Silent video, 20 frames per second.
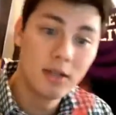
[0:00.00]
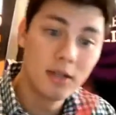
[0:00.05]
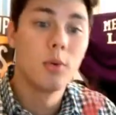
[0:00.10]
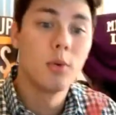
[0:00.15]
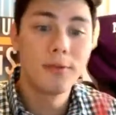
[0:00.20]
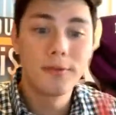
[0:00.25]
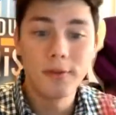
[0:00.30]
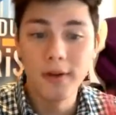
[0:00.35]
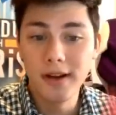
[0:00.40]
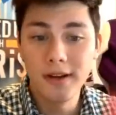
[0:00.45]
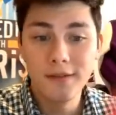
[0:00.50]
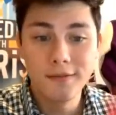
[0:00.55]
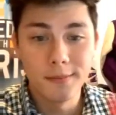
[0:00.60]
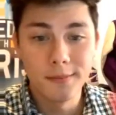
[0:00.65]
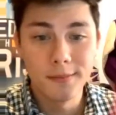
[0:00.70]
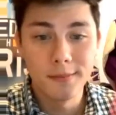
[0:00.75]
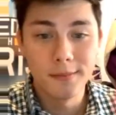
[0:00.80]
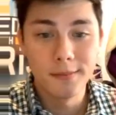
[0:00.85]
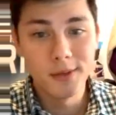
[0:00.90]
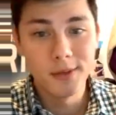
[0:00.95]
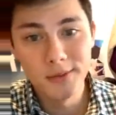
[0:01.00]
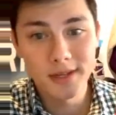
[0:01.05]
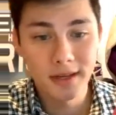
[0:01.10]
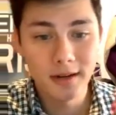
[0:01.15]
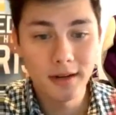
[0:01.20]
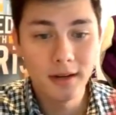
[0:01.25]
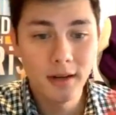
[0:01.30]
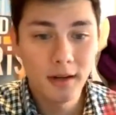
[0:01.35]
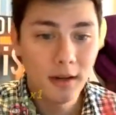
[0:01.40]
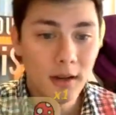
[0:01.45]
So we're refraining from
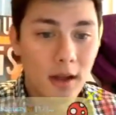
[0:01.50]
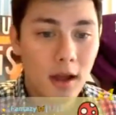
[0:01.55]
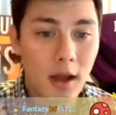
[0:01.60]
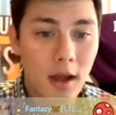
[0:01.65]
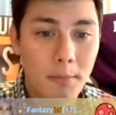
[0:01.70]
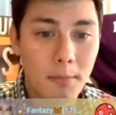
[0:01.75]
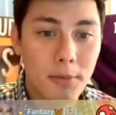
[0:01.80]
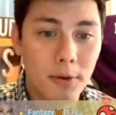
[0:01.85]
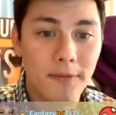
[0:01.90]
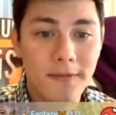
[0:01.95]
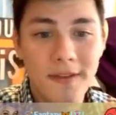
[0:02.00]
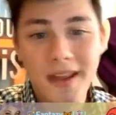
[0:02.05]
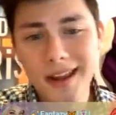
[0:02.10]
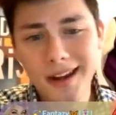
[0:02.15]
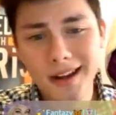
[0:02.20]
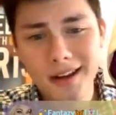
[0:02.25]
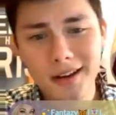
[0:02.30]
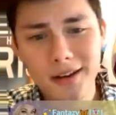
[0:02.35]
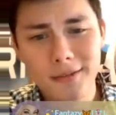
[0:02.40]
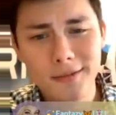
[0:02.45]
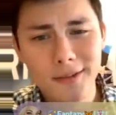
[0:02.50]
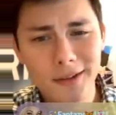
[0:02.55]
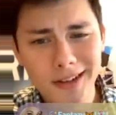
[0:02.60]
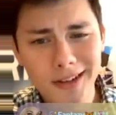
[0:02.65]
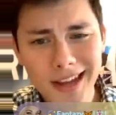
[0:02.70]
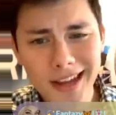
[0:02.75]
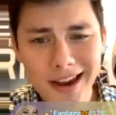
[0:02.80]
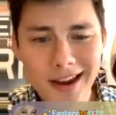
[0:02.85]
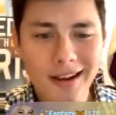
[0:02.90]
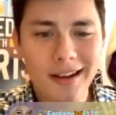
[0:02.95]
using profanity or
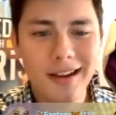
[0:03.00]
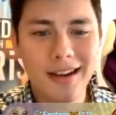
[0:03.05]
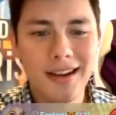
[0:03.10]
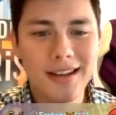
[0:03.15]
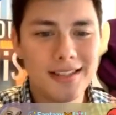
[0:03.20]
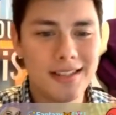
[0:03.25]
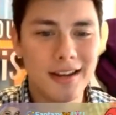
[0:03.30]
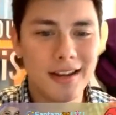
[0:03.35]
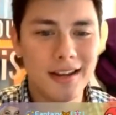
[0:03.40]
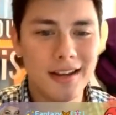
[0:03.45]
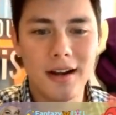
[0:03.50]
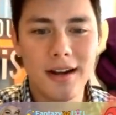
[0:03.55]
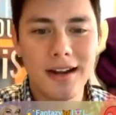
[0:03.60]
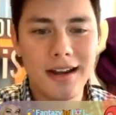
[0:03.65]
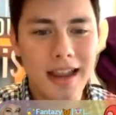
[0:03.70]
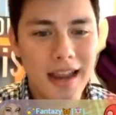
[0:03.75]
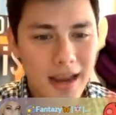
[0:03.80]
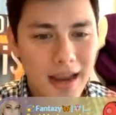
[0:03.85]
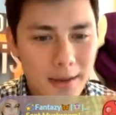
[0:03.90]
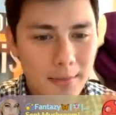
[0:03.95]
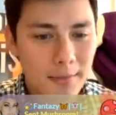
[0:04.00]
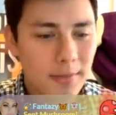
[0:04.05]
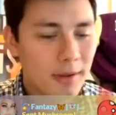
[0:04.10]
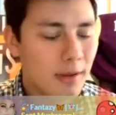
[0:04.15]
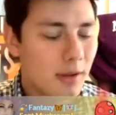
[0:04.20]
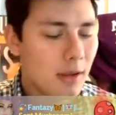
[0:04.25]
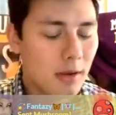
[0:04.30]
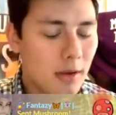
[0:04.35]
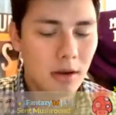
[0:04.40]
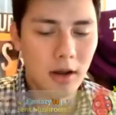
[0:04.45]
vulgarities in our
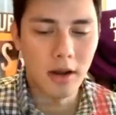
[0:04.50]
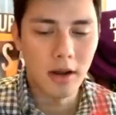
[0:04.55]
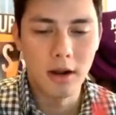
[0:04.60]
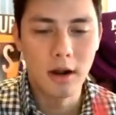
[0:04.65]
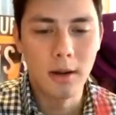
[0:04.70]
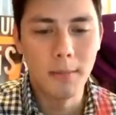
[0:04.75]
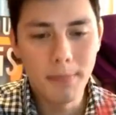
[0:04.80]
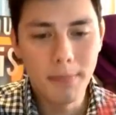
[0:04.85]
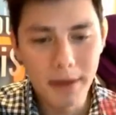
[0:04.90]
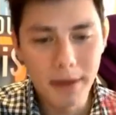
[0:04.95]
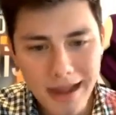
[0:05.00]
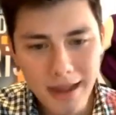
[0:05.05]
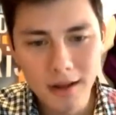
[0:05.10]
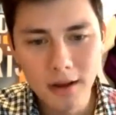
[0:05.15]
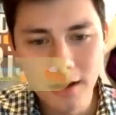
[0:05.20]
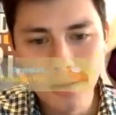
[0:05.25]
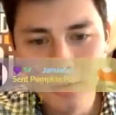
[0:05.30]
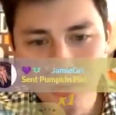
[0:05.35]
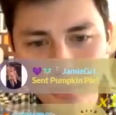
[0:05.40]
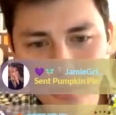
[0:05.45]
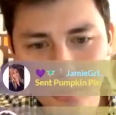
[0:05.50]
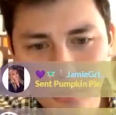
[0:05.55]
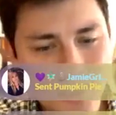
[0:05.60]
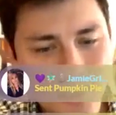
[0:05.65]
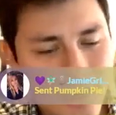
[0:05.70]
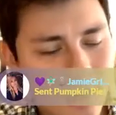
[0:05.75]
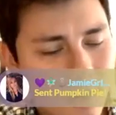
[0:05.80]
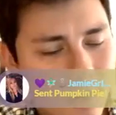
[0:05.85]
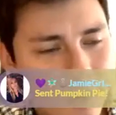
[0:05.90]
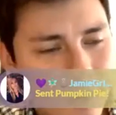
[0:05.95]
name, in our bio. We're
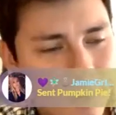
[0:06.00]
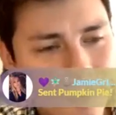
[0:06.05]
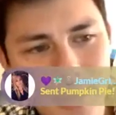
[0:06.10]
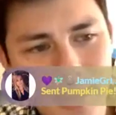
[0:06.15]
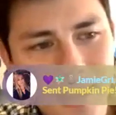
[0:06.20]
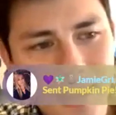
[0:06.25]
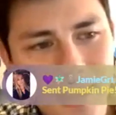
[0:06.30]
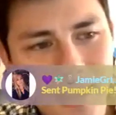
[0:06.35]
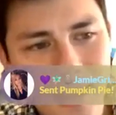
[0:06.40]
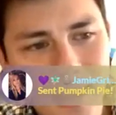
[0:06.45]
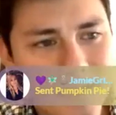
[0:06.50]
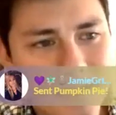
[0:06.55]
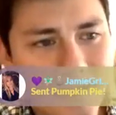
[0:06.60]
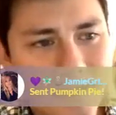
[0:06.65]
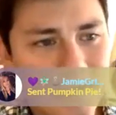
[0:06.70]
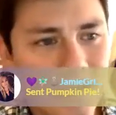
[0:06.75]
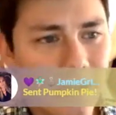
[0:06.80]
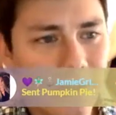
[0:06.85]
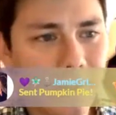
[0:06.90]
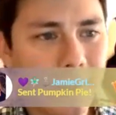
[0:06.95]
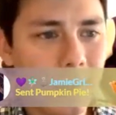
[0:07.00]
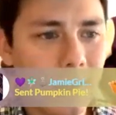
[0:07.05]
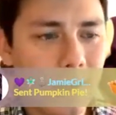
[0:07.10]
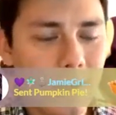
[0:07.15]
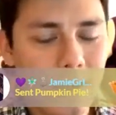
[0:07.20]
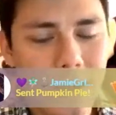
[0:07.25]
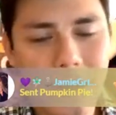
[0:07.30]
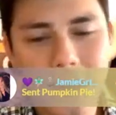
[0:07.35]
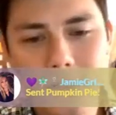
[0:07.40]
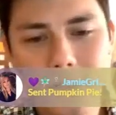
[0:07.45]
staying away from that kind of stuff,
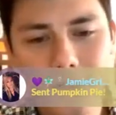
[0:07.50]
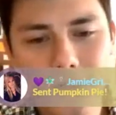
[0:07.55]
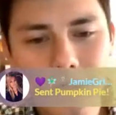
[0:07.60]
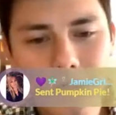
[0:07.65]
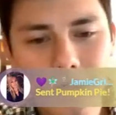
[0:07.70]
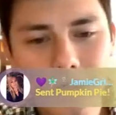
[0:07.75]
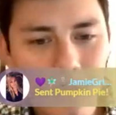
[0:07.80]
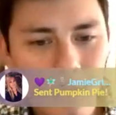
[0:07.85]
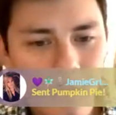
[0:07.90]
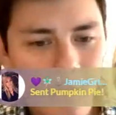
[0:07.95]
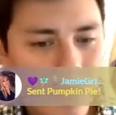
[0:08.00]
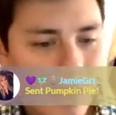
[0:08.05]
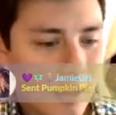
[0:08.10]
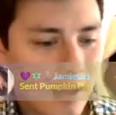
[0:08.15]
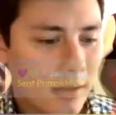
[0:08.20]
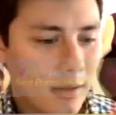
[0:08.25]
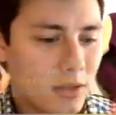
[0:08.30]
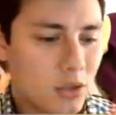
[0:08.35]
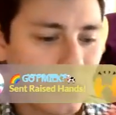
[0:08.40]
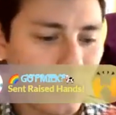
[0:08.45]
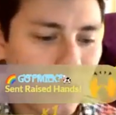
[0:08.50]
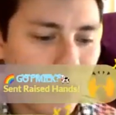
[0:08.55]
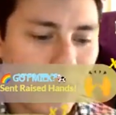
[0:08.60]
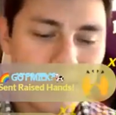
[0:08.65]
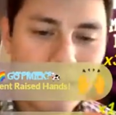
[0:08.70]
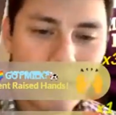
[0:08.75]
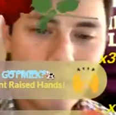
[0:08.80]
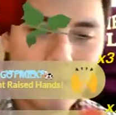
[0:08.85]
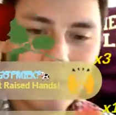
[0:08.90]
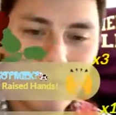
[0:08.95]
and having
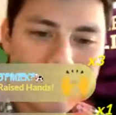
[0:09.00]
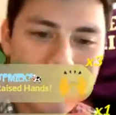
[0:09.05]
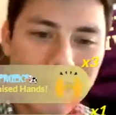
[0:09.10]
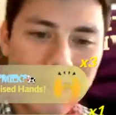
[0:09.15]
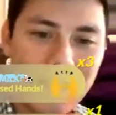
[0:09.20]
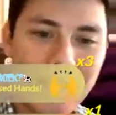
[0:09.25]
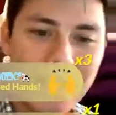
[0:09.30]
streams that we stay